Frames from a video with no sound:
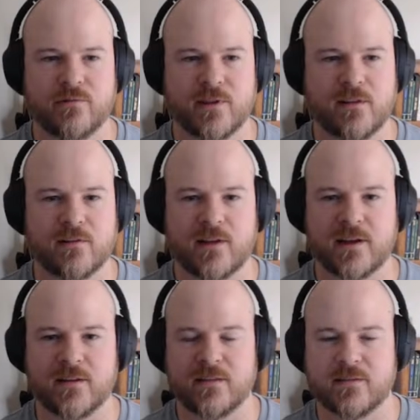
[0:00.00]
what they look
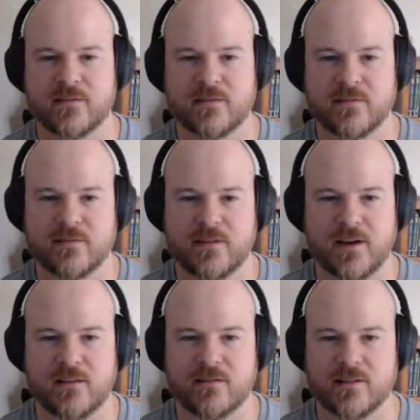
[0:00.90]
like,
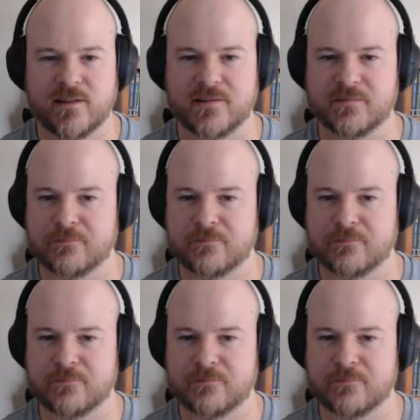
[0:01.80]
they look like this.